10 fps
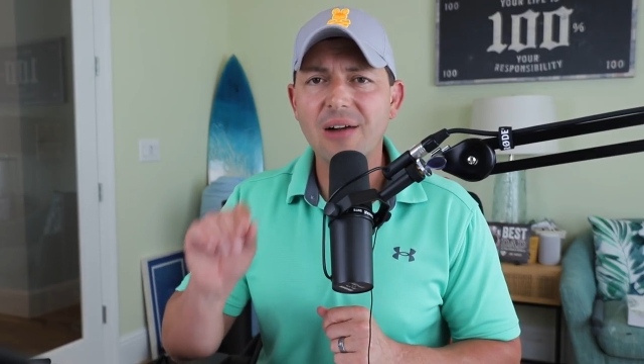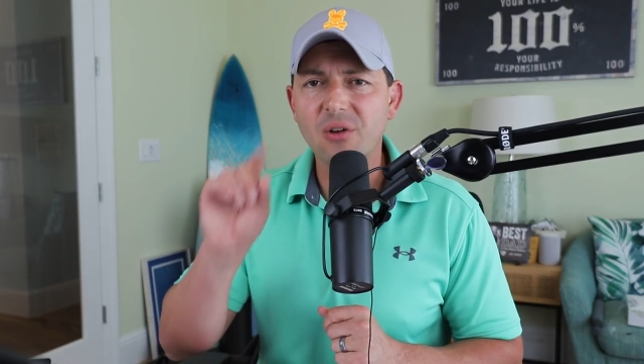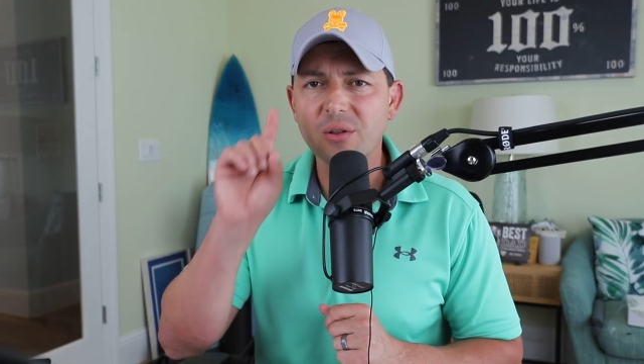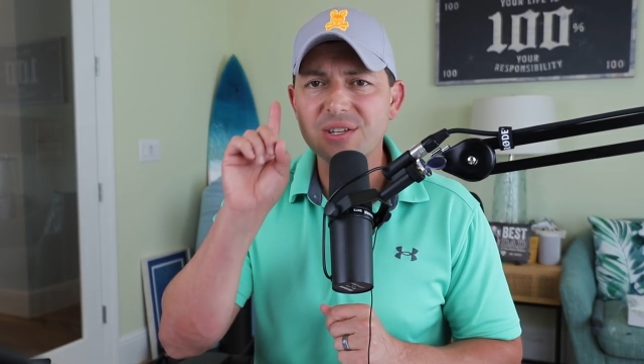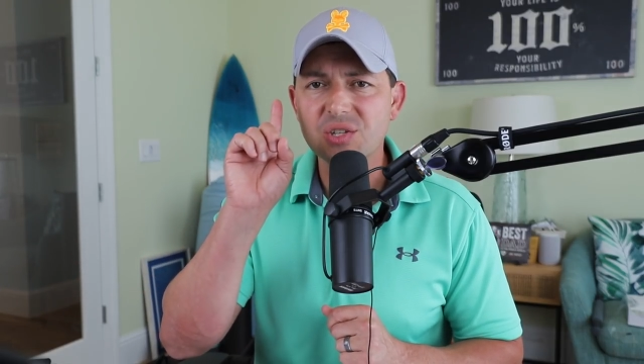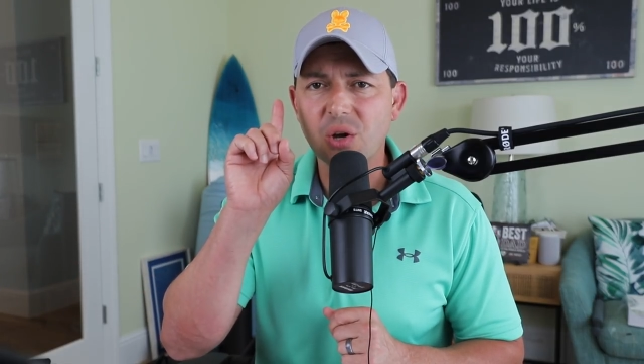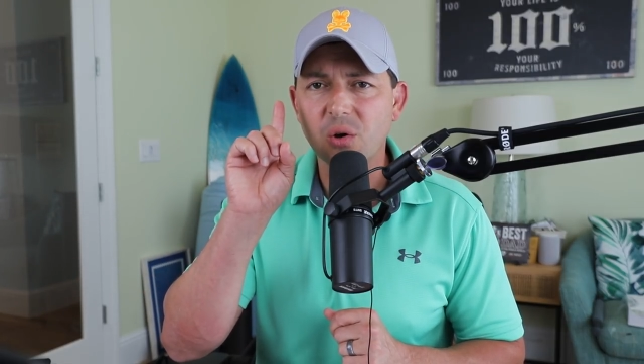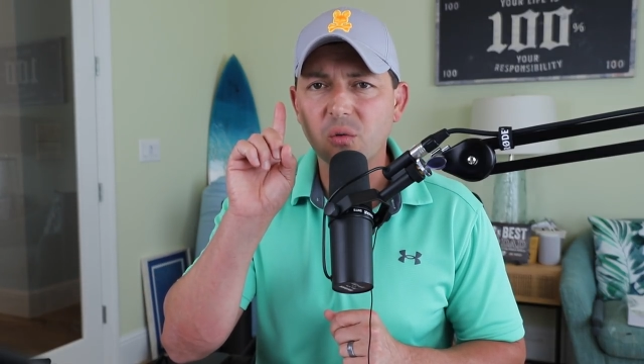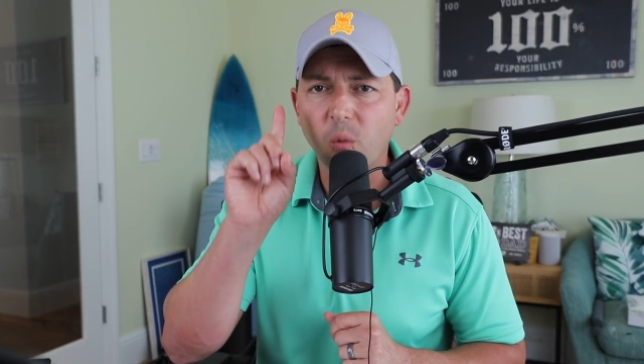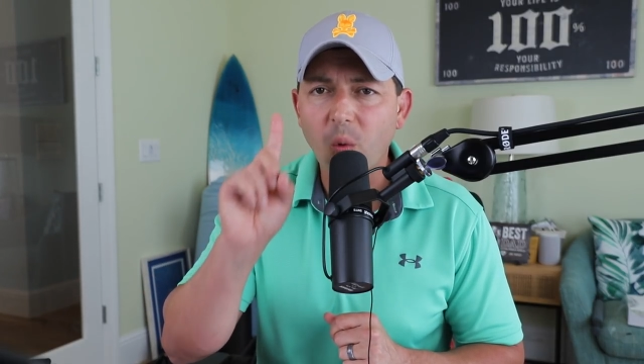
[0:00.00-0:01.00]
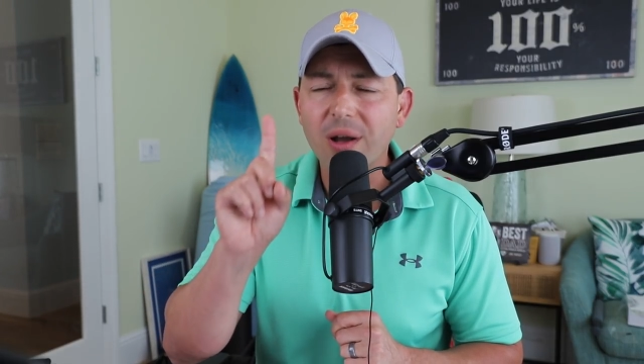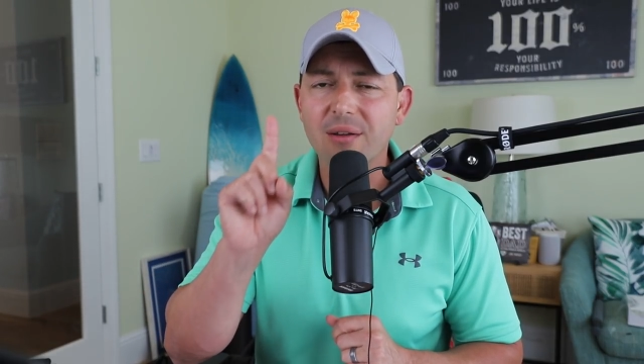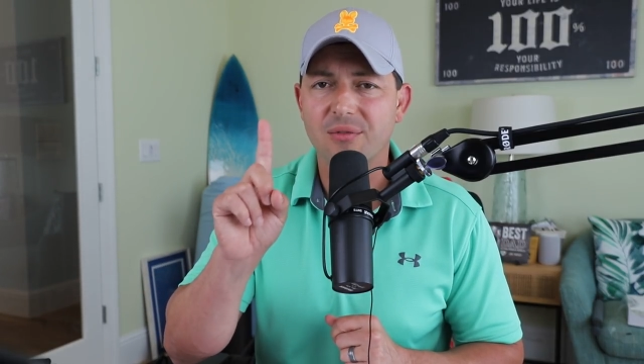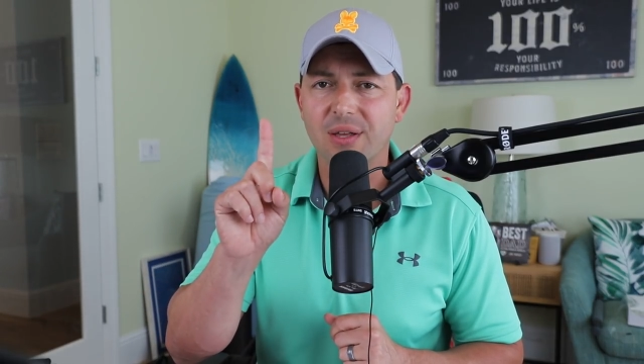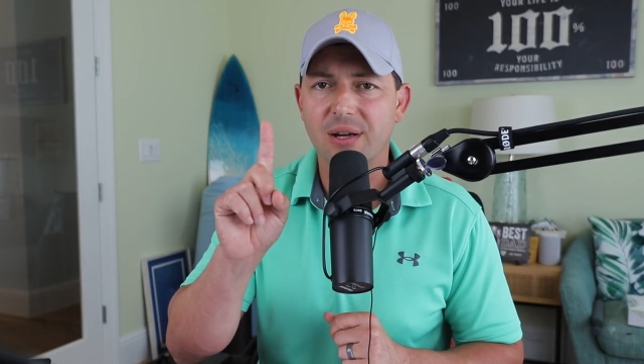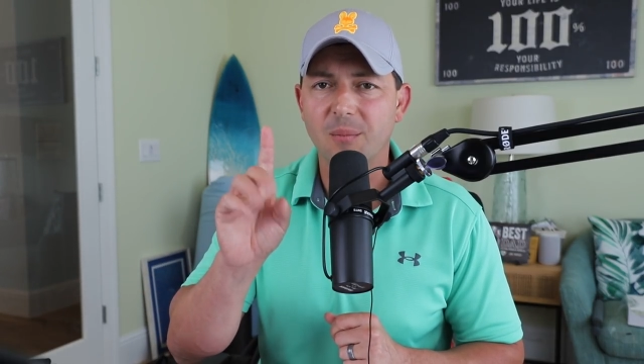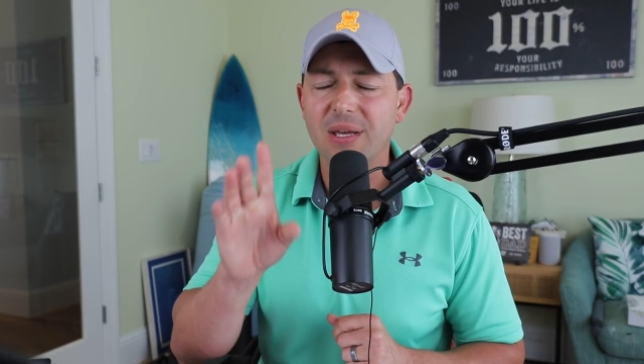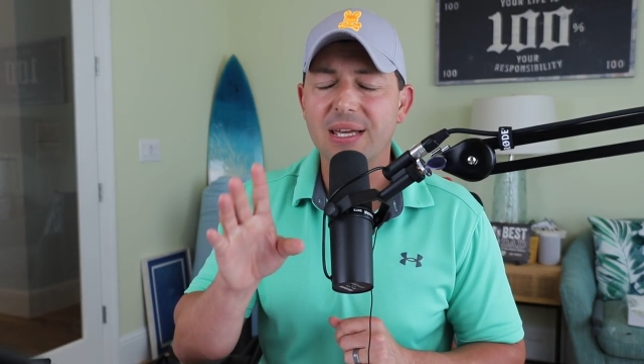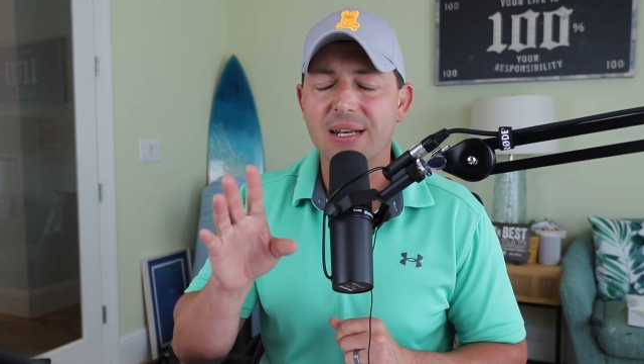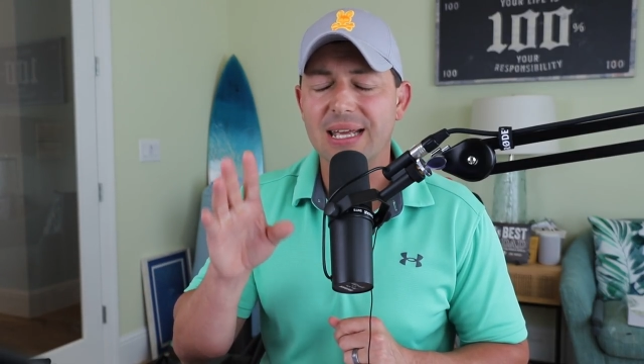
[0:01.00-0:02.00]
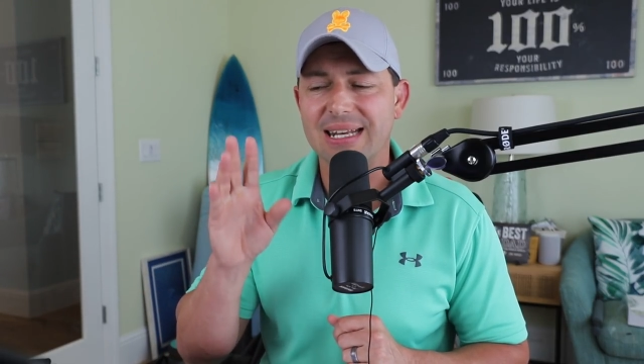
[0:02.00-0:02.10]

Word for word: I've only sold one of them, and,